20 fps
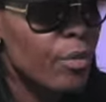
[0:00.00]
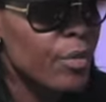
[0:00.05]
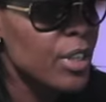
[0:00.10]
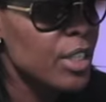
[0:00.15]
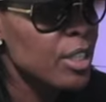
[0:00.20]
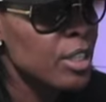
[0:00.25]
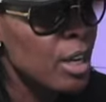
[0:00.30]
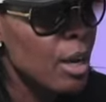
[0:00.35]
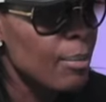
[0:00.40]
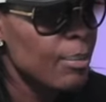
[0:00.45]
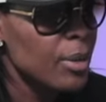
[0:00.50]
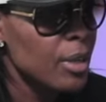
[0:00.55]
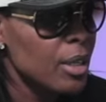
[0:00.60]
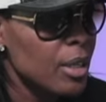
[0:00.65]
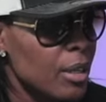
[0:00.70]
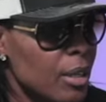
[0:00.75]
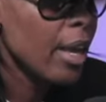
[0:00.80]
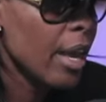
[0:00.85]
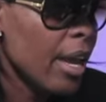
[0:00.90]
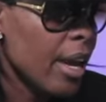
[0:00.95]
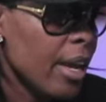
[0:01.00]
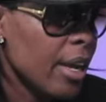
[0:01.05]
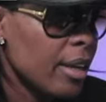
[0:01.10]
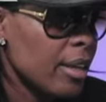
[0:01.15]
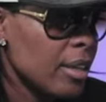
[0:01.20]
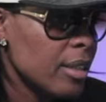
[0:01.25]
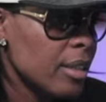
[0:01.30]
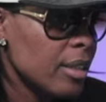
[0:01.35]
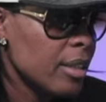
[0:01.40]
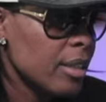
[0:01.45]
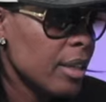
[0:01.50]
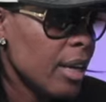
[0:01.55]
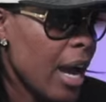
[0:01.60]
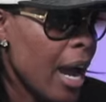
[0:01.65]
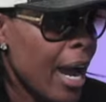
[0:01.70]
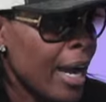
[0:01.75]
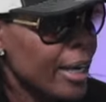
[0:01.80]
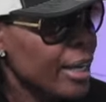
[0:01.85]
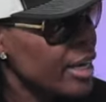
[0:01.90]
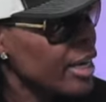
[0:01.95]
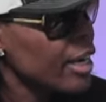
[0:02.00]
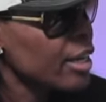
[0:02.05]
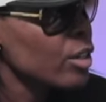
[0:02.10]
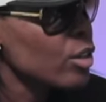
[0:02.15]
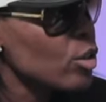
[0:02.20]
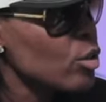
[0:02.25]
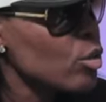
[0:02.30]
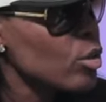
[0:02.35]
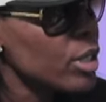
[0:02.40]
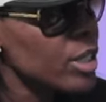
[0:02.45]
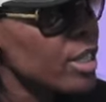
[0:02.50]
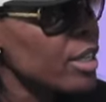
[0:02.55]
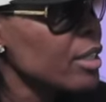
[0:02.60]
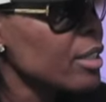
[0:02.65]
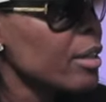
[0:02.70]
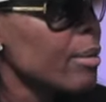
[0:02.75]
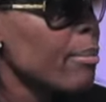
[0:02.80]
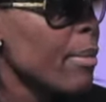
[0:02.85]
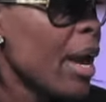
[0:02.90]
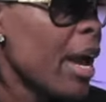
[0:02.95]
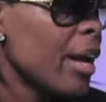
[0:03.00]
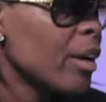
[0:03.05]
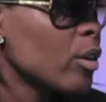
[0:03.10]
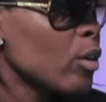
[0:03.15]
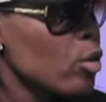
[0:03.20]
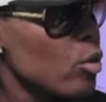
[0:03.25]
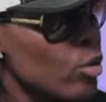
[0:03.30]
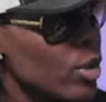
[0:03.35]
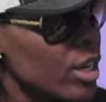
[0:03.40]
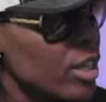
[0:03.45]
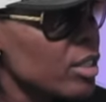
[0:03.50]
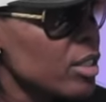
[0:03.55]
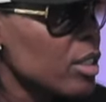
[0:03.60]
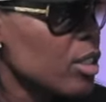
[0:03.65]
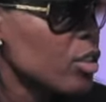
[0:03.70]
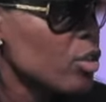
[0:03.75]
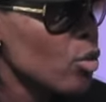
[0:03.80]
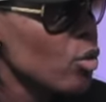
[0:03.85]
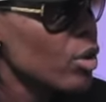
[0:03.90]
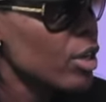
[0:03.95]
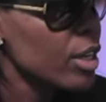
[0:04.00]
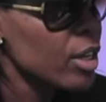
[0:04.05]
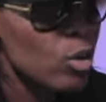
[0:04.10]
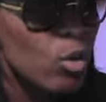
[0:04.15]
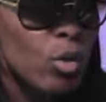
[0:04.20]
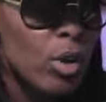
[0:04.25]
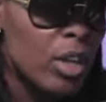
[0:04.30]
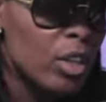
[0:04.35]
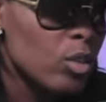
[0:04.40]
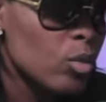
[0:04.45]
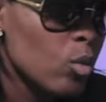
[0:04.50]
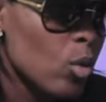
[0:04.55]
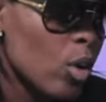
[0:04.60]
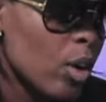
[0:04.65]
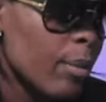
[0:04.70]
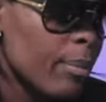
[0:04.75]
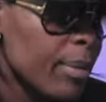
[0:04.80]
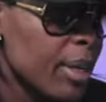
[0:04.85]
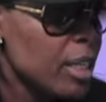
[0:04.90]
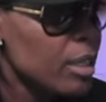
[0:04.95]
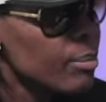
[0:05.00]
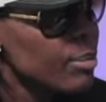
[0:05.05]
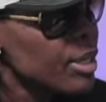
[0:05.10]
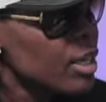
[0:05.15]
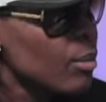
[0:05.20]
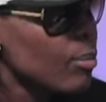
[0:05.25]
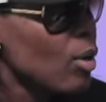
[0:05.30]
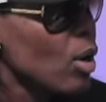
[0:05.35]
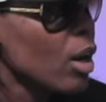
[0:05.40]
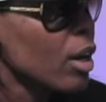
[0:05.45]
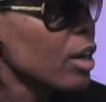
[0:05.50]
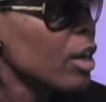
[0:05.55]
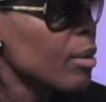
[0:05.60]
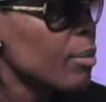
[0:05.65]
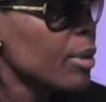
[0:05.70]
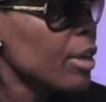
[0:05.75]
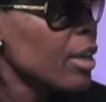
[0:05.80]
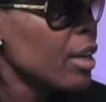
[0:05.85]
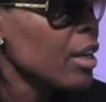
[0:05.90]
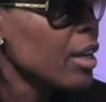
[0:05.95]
if it's something that I can't do, it doesn't matter who else is doing it, who else want me to be a part of it.